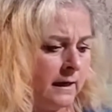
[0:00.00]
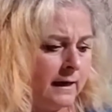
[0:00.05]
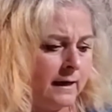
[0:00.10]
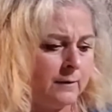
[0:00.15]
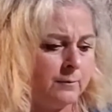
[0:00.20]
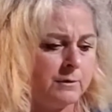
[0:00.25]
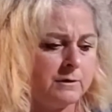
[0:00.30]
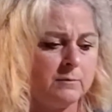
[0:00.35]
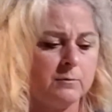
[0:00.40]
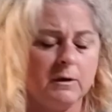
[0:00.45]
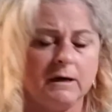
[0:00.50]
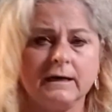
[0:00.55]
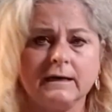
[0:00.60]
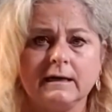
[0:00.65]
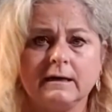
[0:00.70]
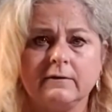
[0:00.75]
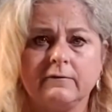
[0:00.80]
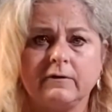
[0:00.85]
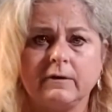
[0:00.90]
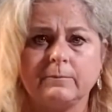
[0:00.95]
I wouldn't want
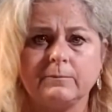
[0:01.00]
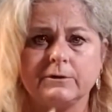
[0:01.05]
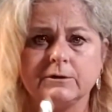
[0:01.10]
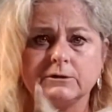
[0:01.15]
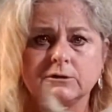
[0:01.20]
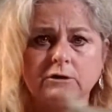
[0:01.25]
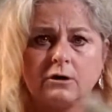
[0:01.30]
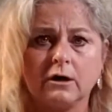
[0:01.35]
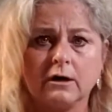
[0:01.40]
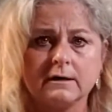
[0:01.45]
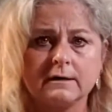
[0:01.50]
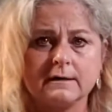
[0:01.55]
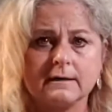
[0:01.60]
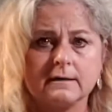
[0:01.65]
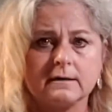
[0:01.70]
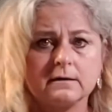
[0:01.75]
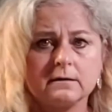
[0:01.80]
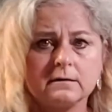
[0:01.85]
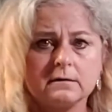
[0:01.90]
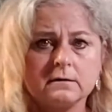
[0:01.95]
to give up the
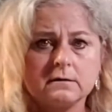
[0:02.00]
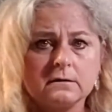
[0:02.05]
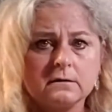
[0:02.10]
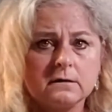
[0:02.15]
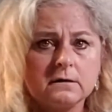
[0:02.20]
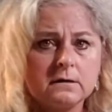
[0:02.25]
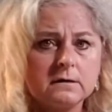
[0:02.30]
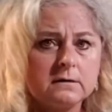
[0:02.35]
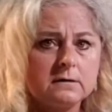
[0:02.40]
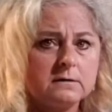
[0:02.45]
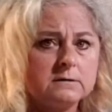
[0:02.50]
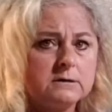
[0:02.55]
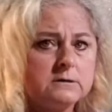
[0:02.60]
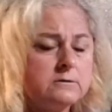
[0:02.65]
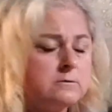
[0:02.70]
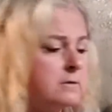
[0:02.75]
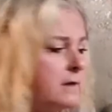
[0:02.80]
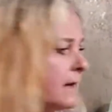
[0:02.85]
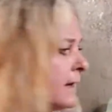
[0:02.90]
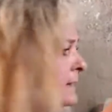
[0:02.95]
talking to
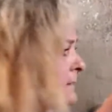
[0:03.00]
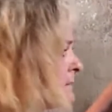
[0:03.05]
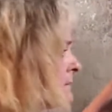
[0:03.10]
you guys